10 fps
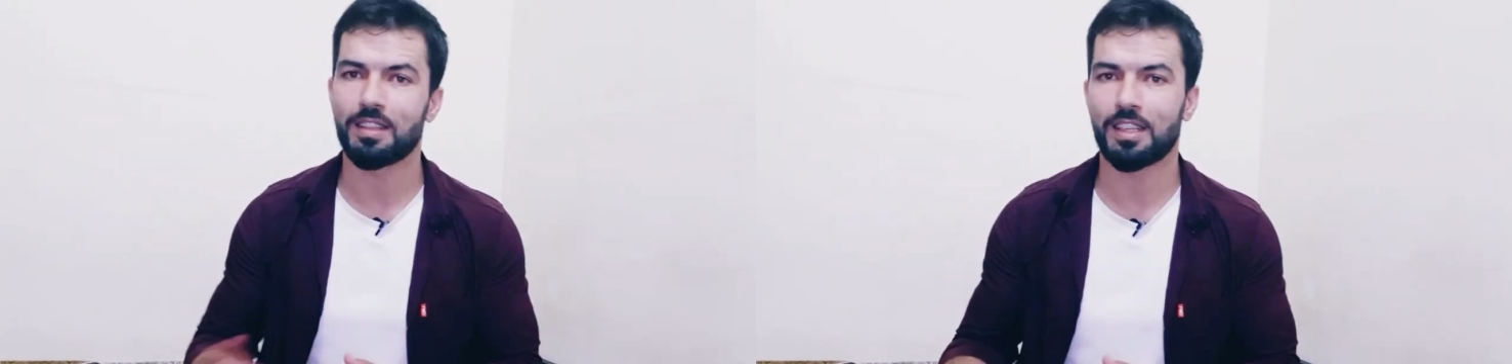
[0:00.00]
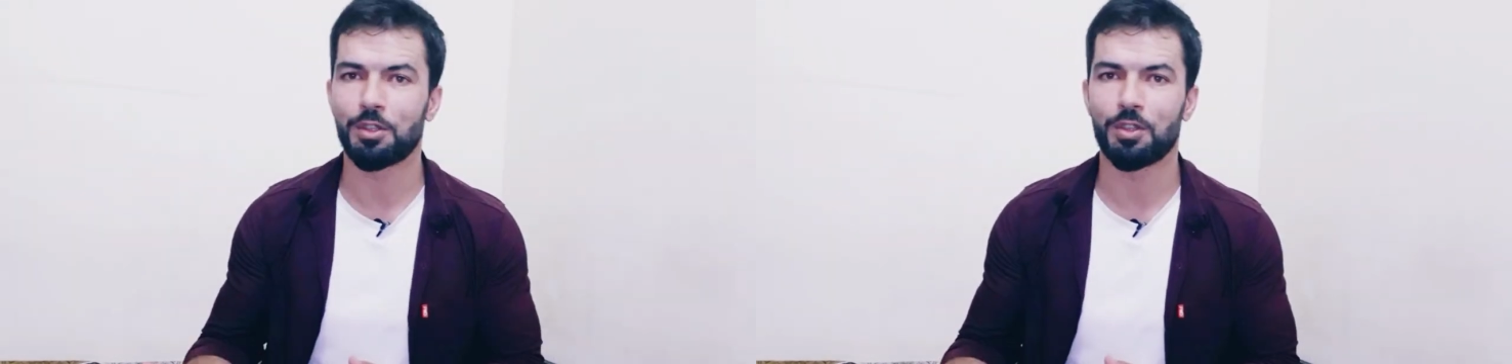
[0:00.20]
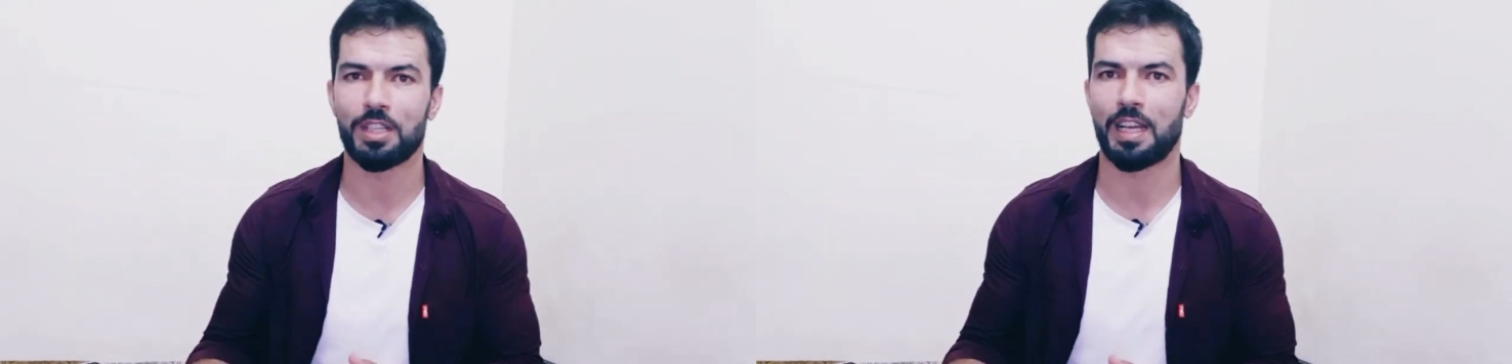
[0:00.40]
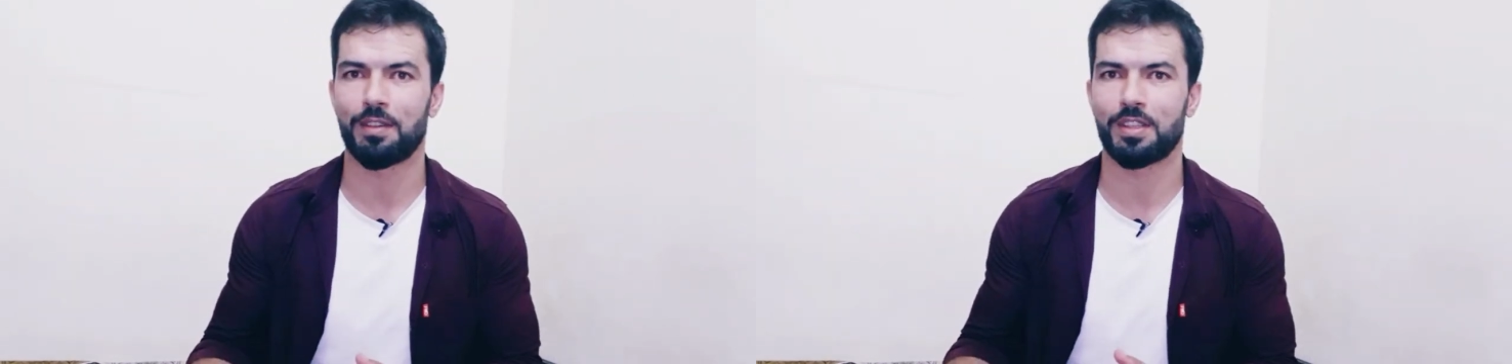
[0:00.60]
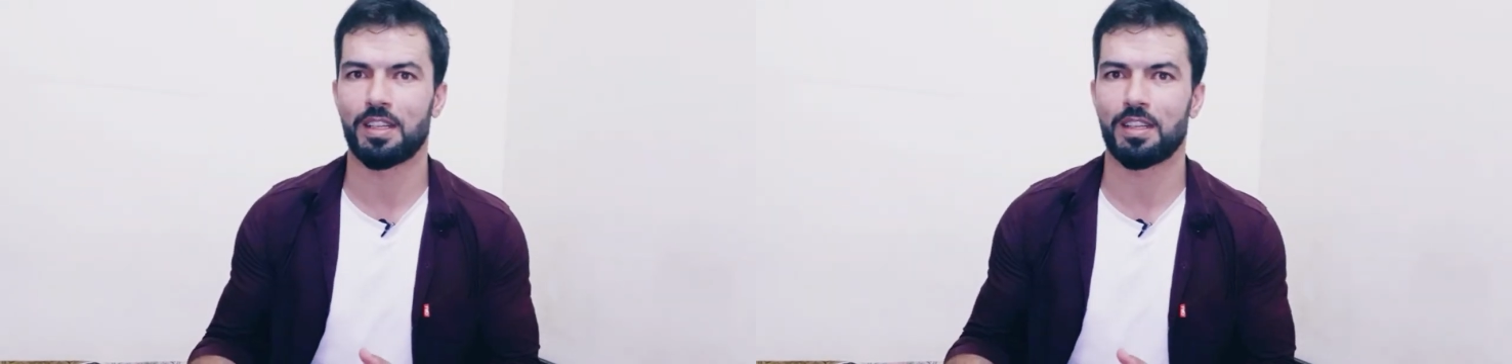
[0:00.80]
cannot
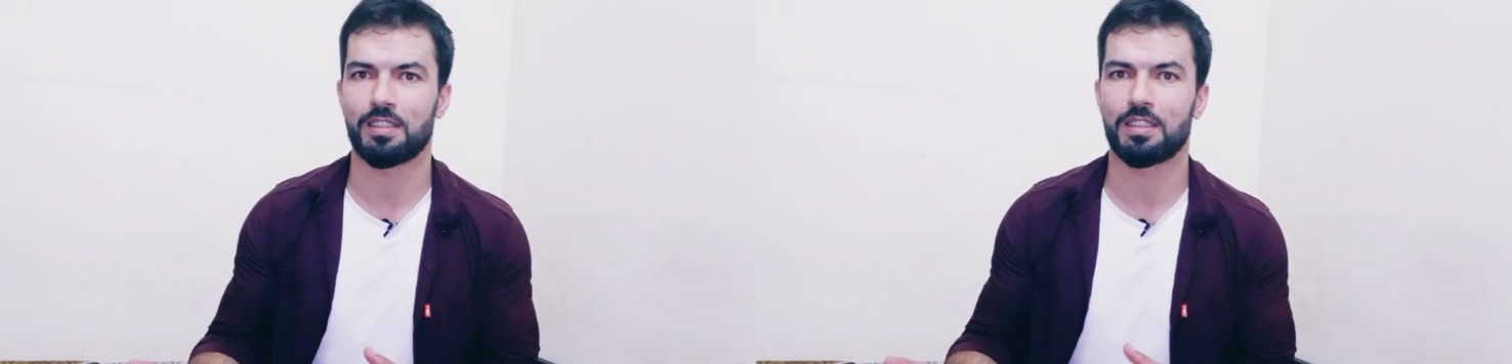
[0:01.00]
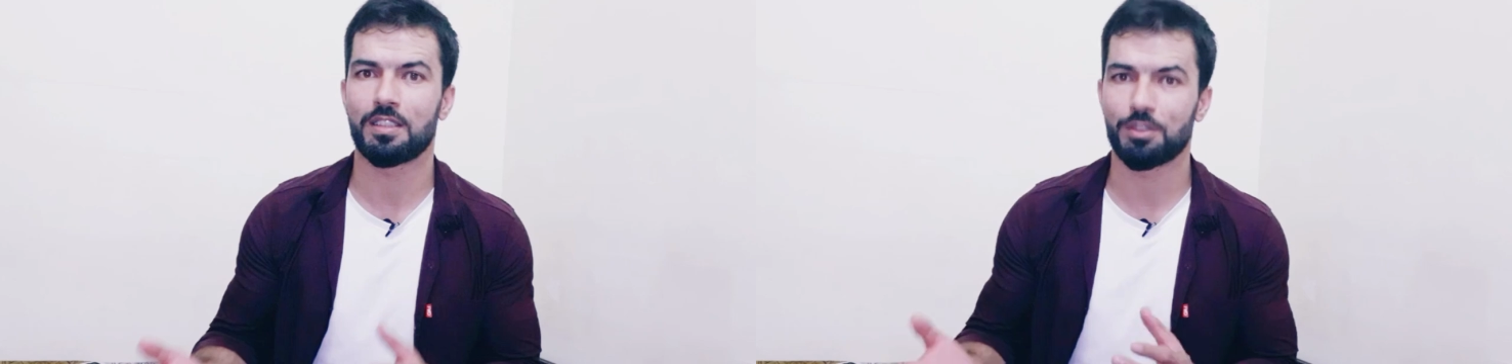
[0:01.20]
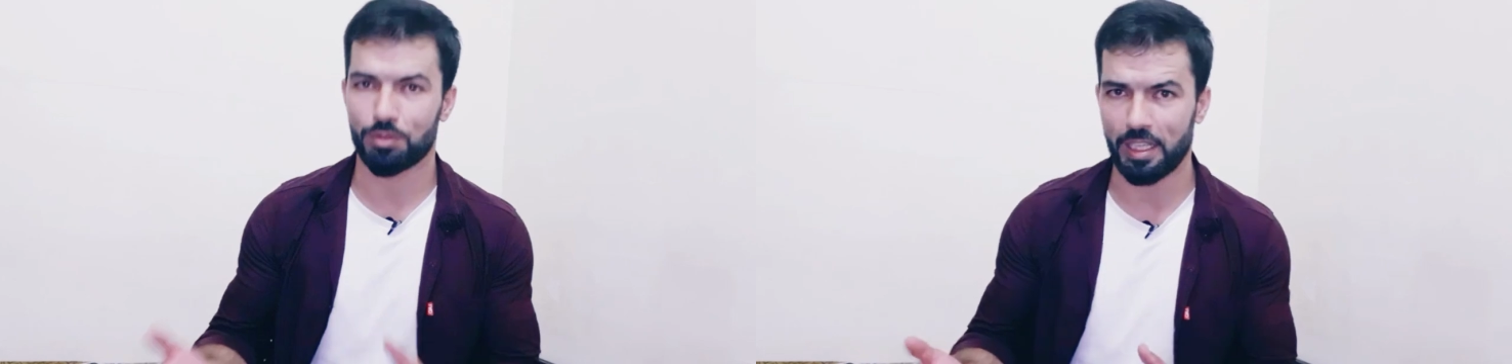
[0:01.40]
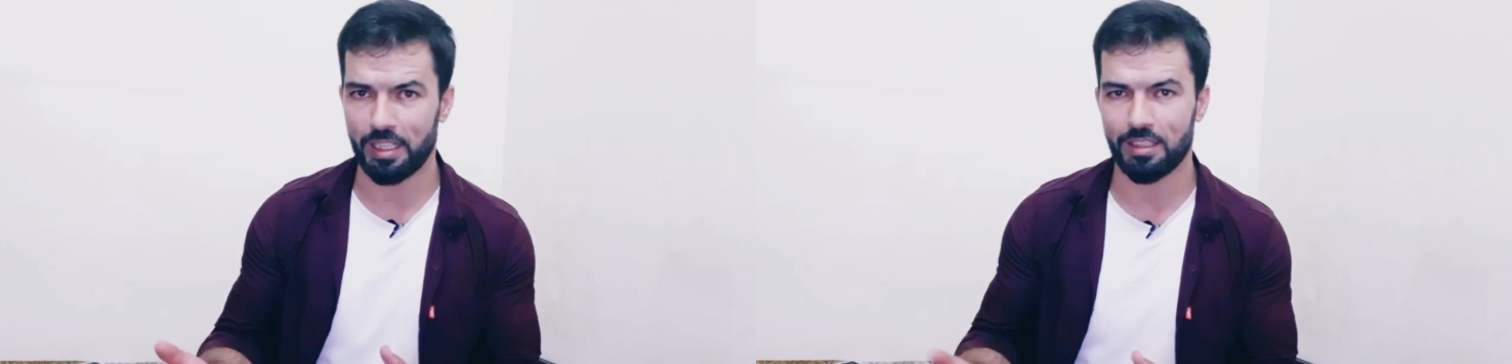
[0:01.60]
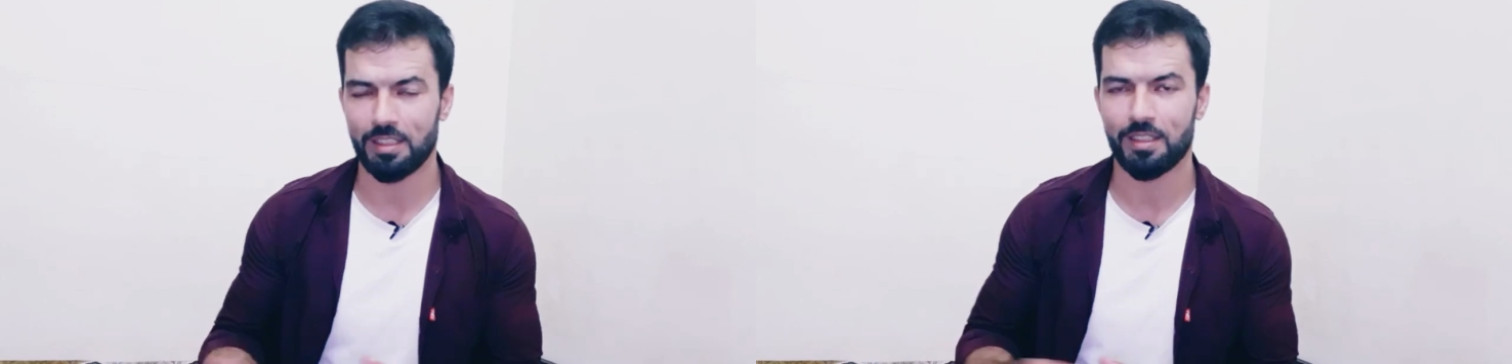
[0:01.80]
have that right